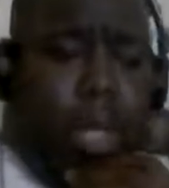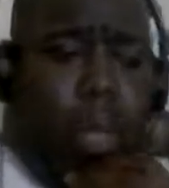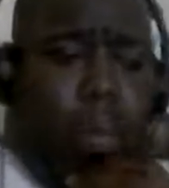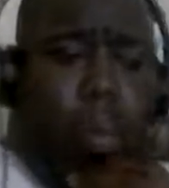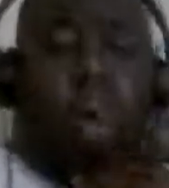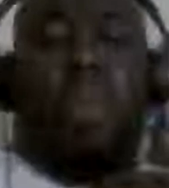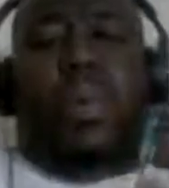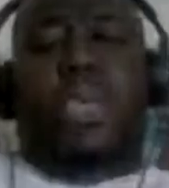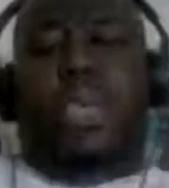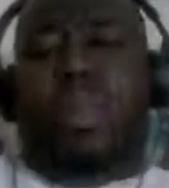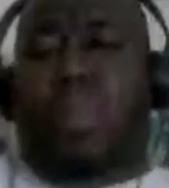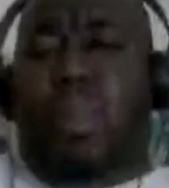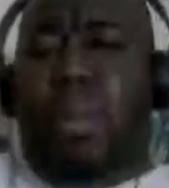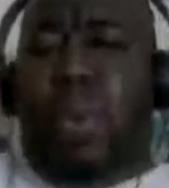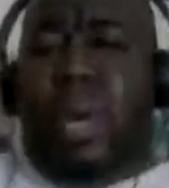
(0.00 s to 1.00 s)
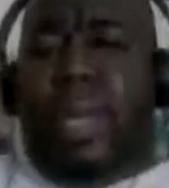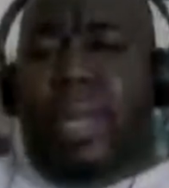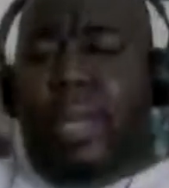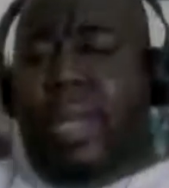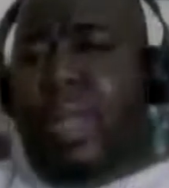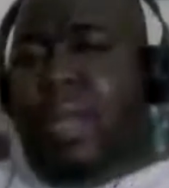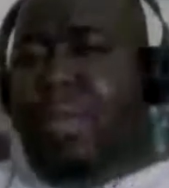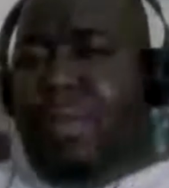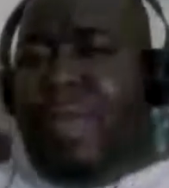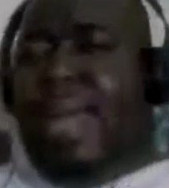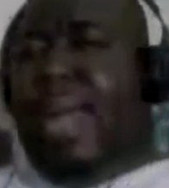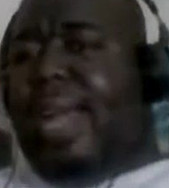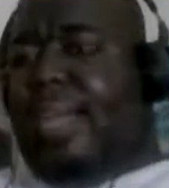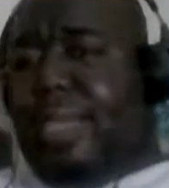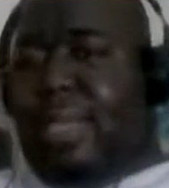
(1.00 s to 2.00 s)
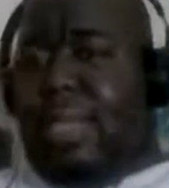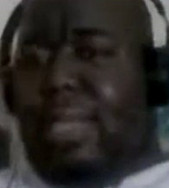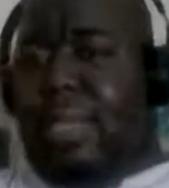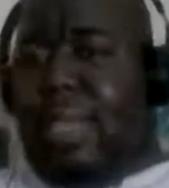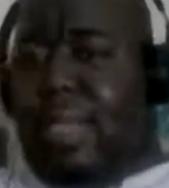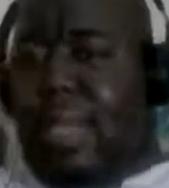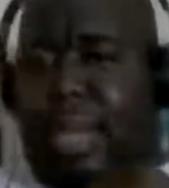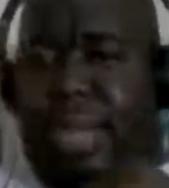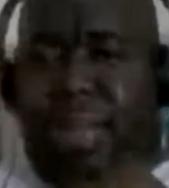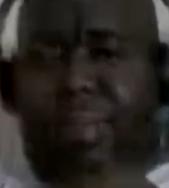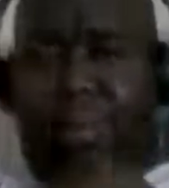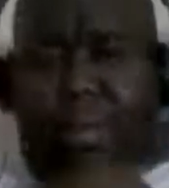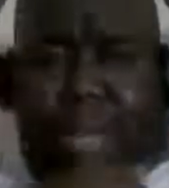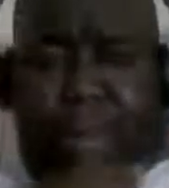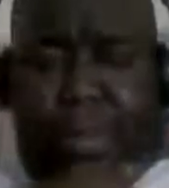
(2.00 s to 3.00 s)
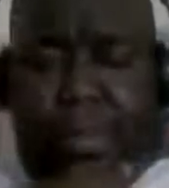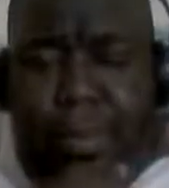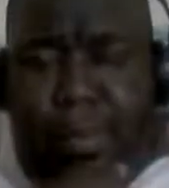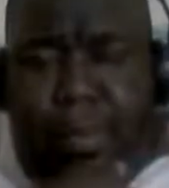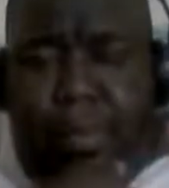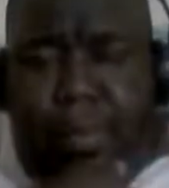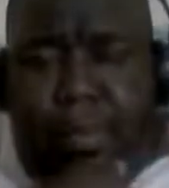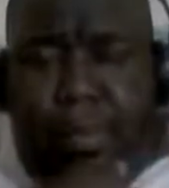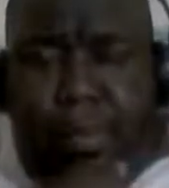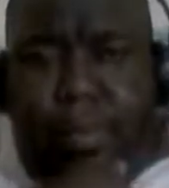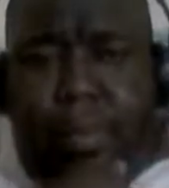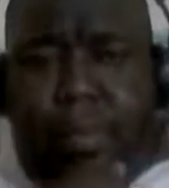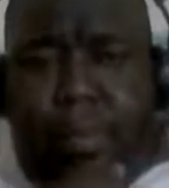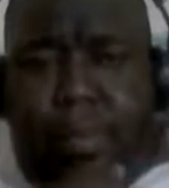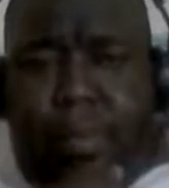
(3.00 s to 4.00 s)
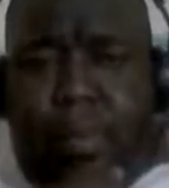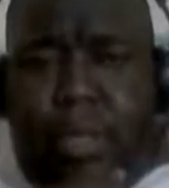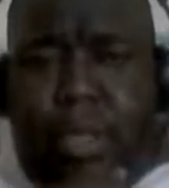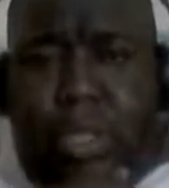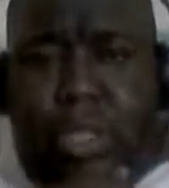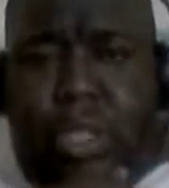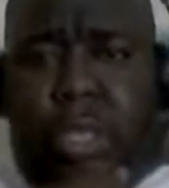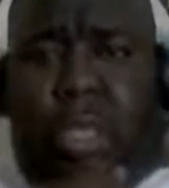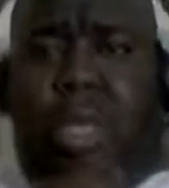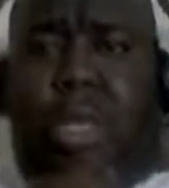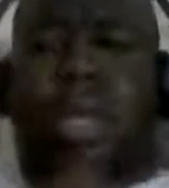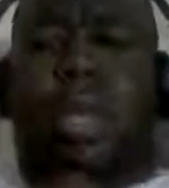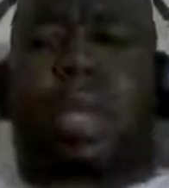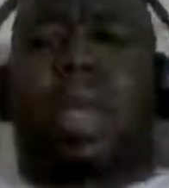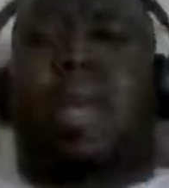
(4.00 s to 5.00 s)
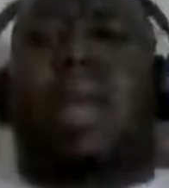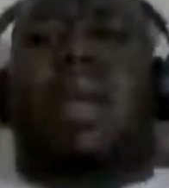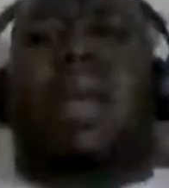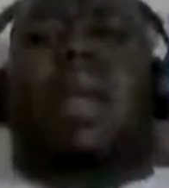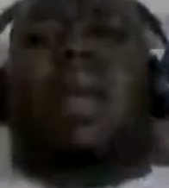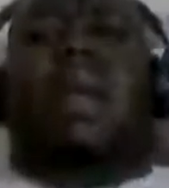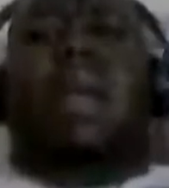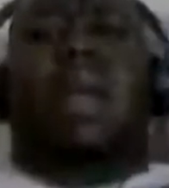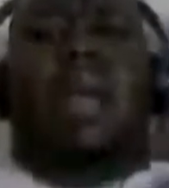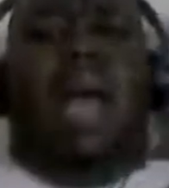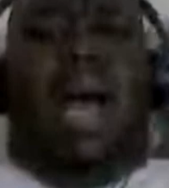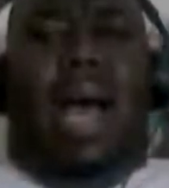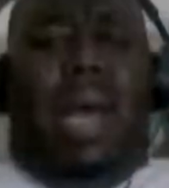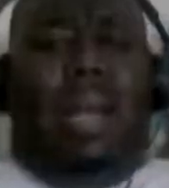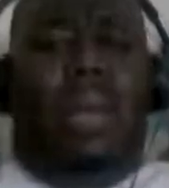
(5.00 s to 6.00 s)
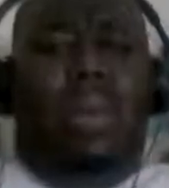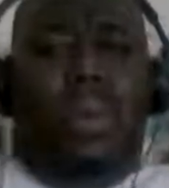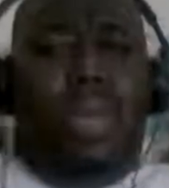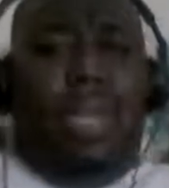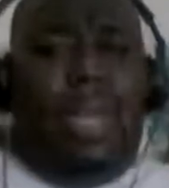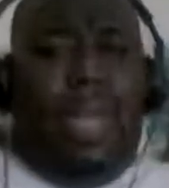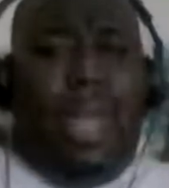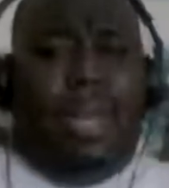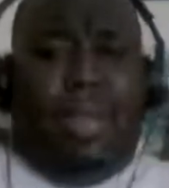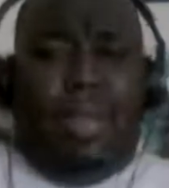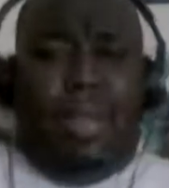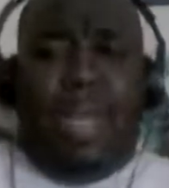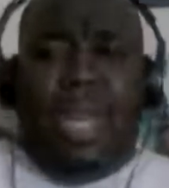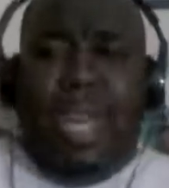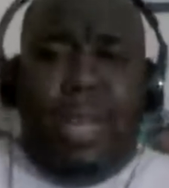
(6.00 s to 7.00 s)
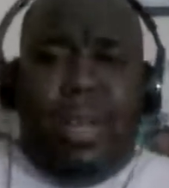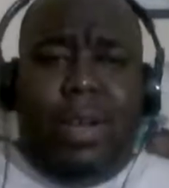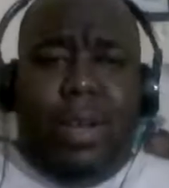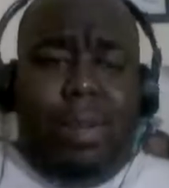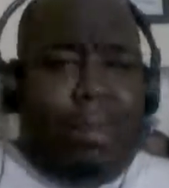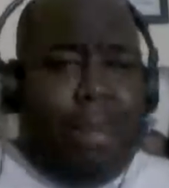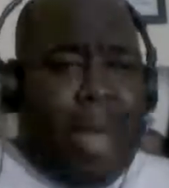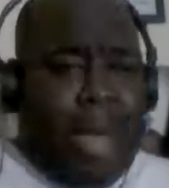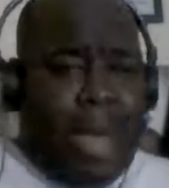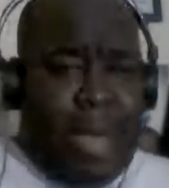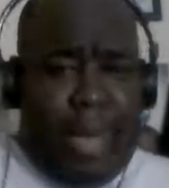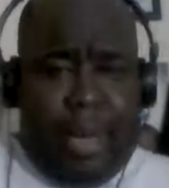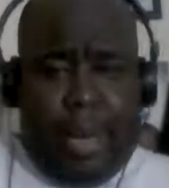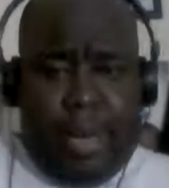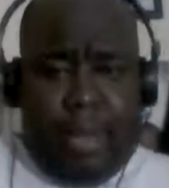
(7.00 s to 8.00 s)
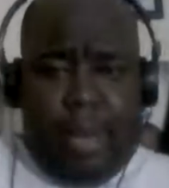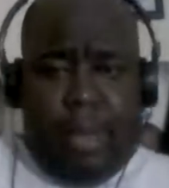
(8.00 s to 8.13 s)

What was the point of casting her in the film? You see, Hollywood like to undermine,